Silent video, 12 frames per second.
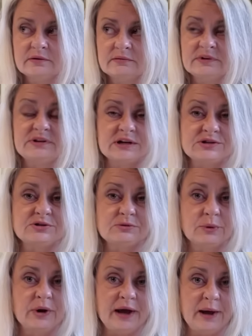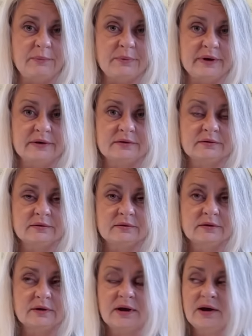The duster will happen.
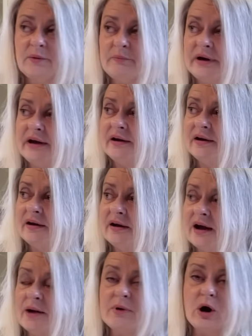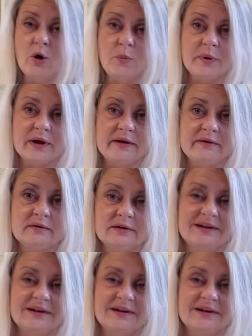But I'm hoping,